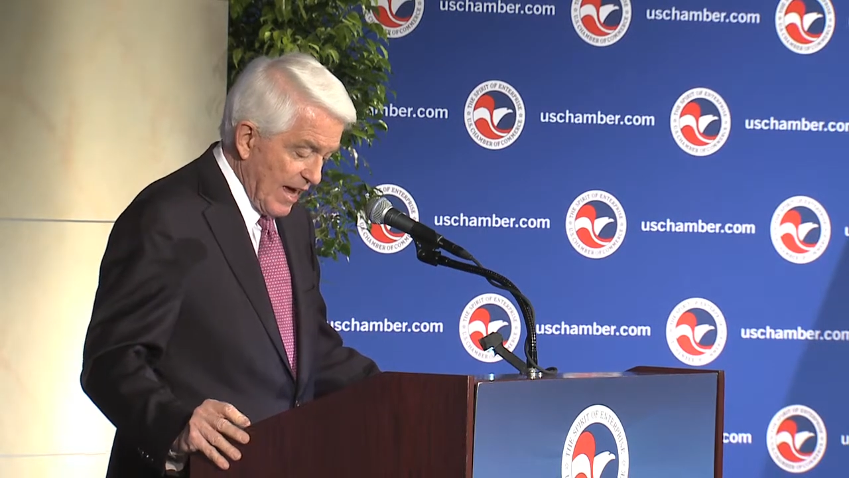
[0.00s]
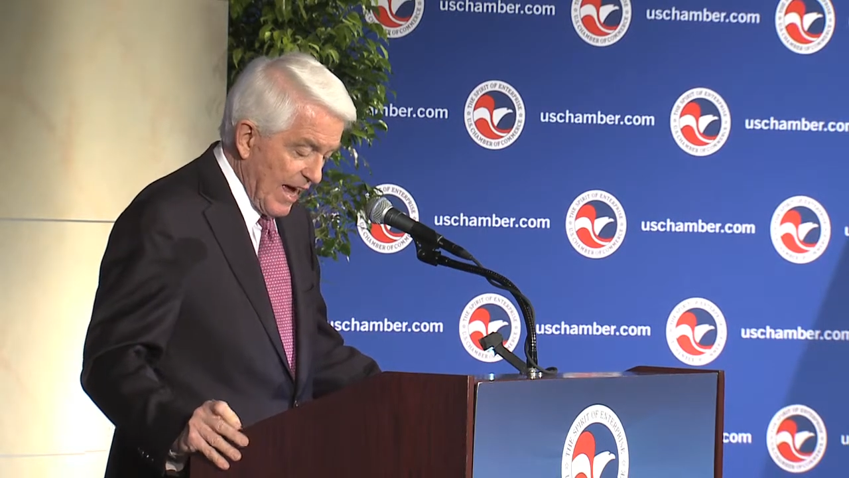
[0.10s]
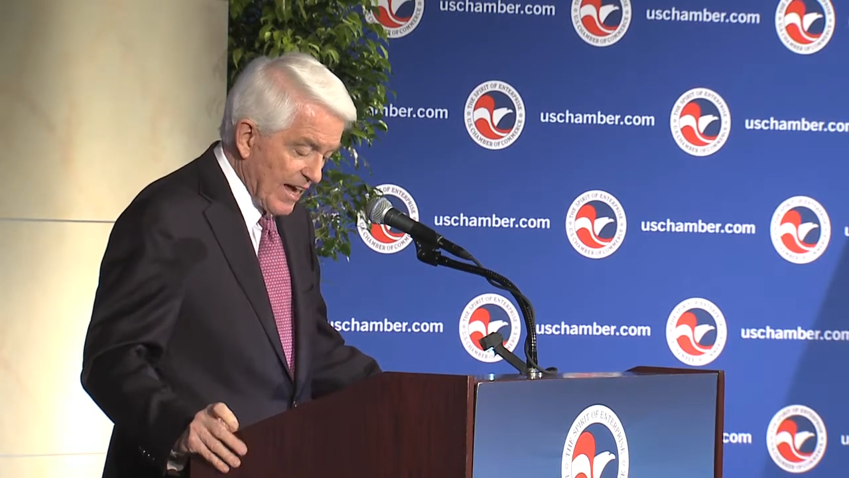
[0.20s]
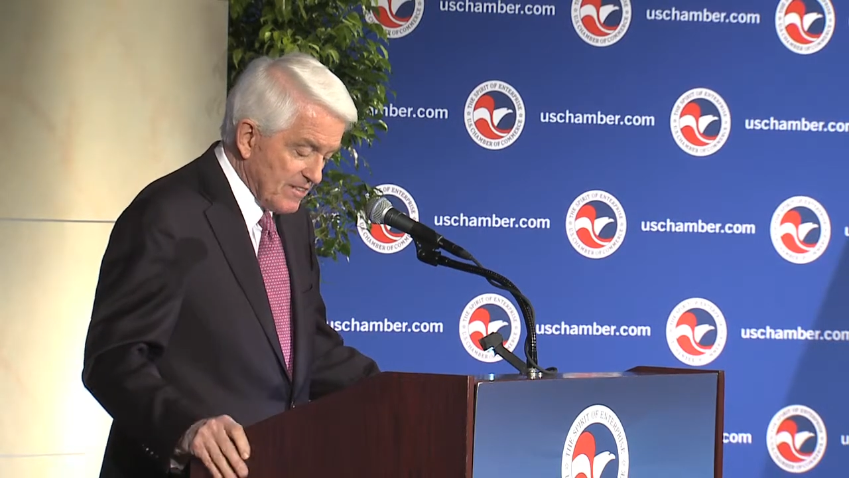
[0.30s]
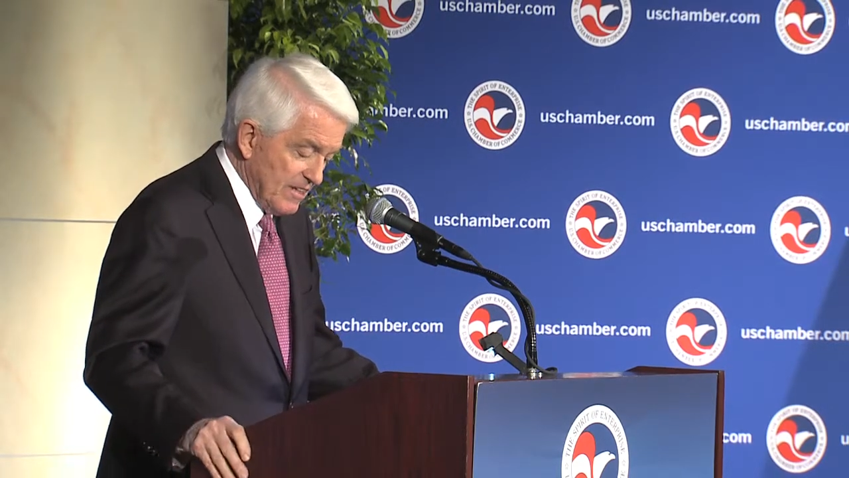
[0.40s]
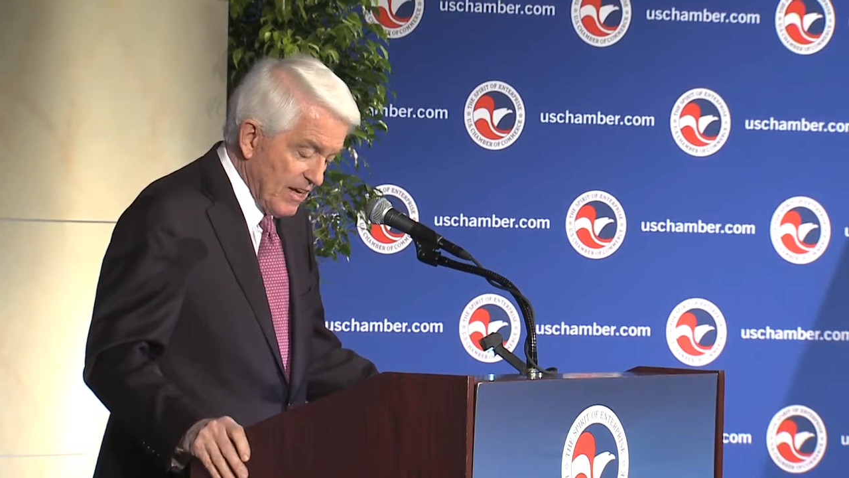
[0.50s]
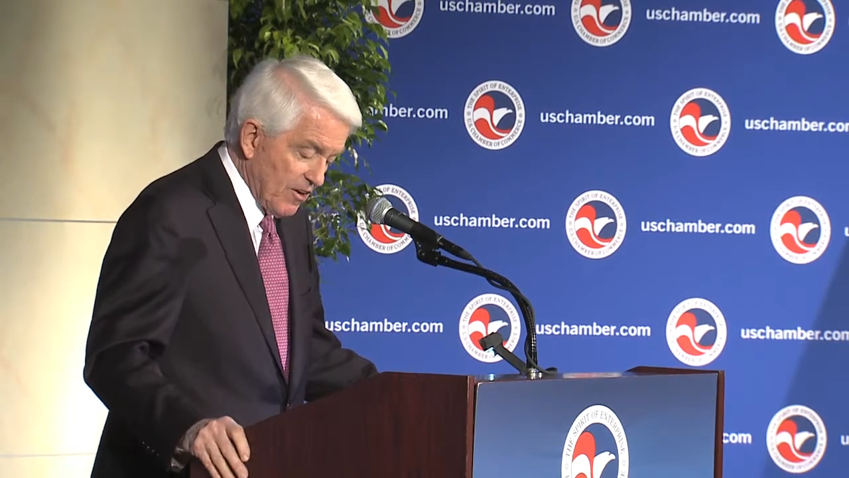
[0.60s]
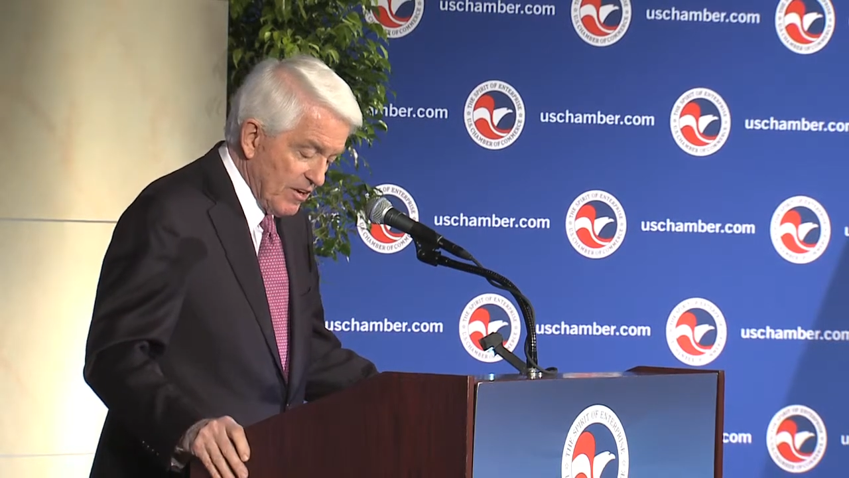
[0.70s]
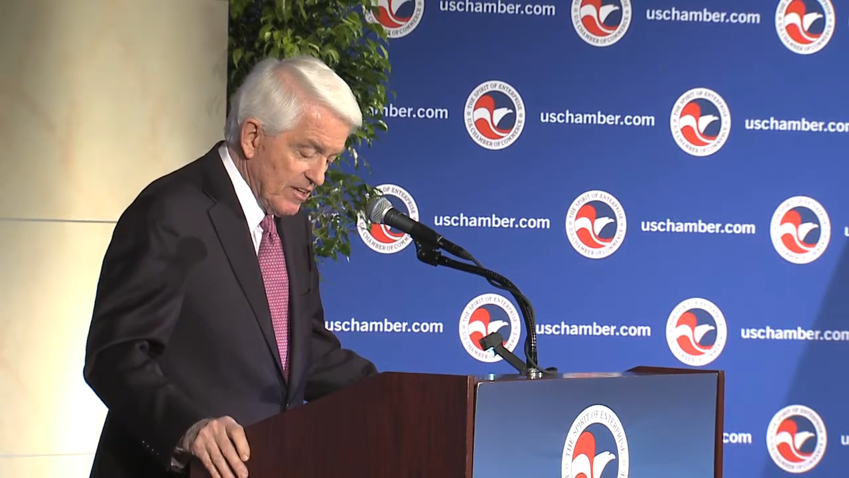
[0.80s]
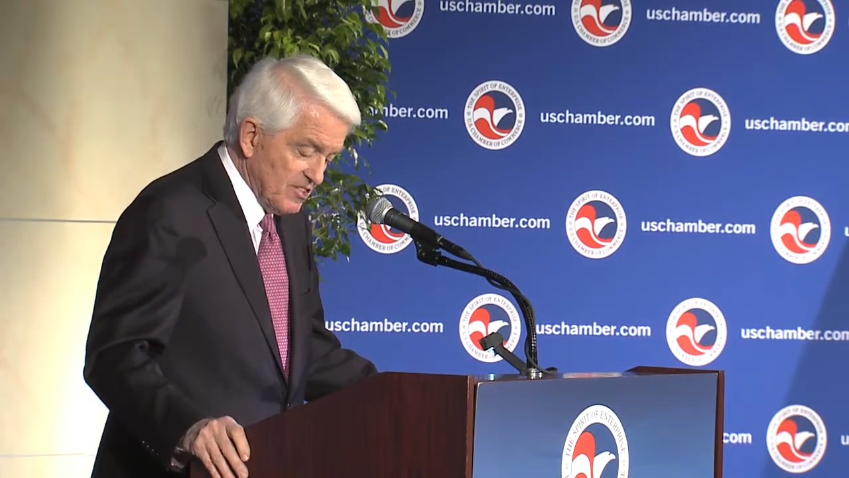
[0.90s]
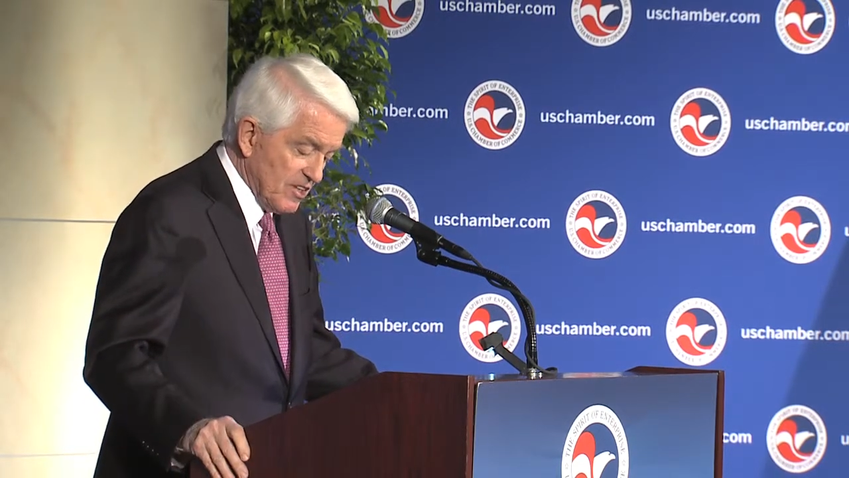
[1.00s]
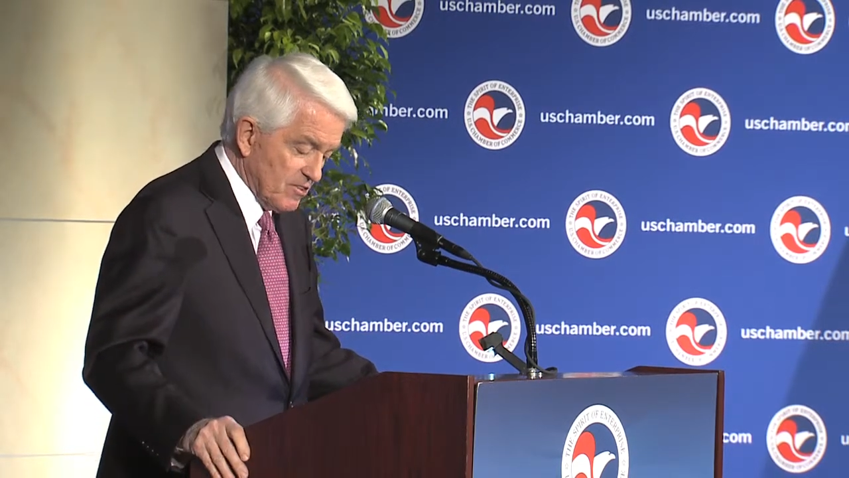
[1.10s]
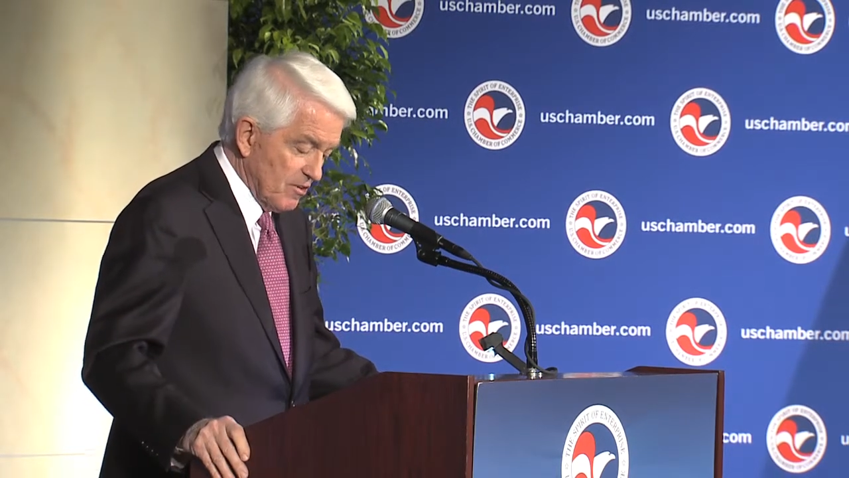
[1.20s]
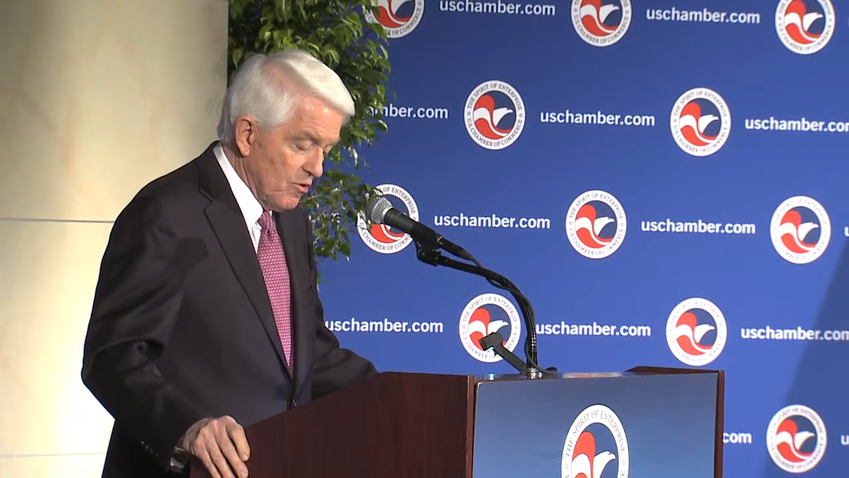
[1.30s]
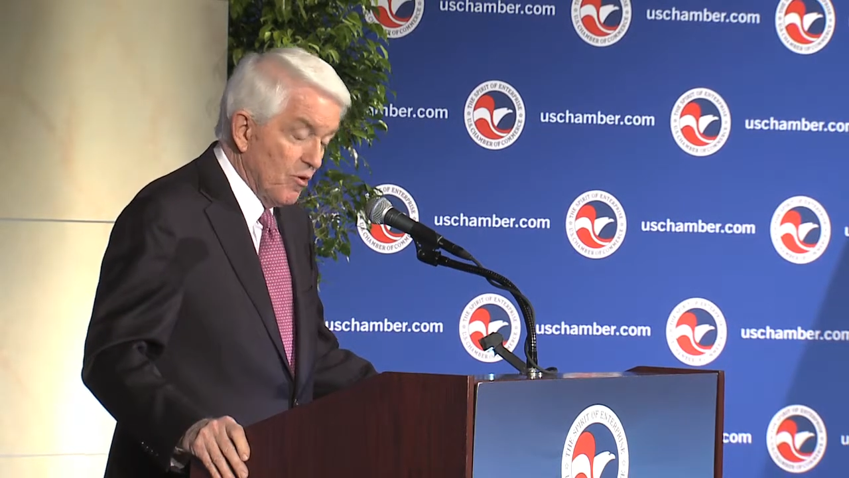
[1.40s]
act in areas
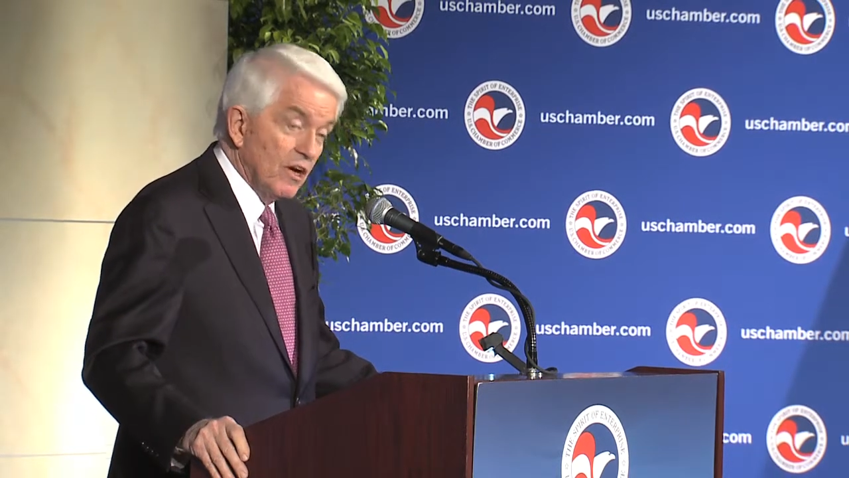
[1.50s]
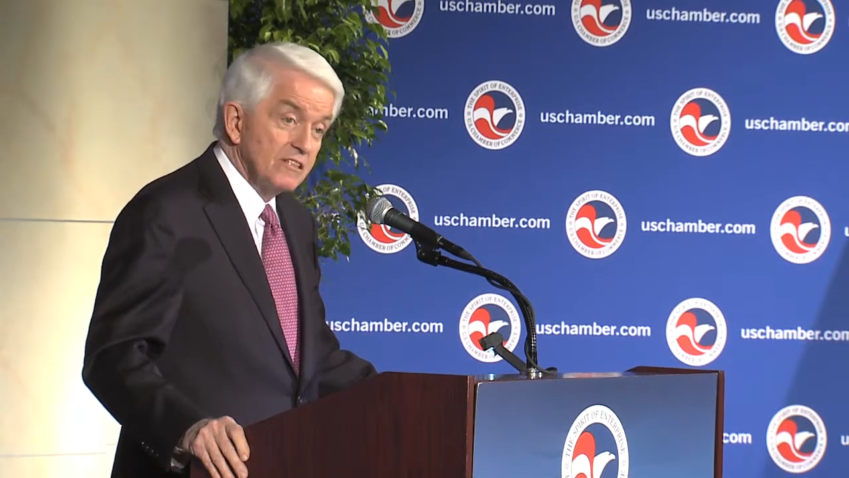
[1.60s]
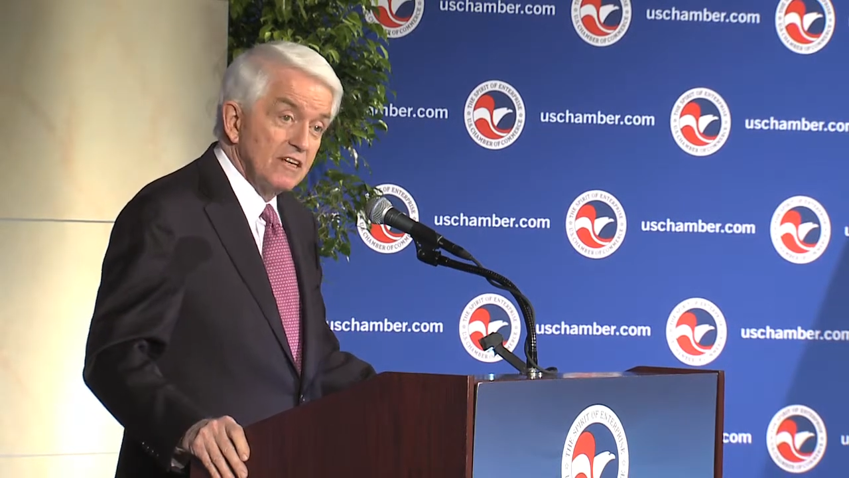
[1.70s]
that the law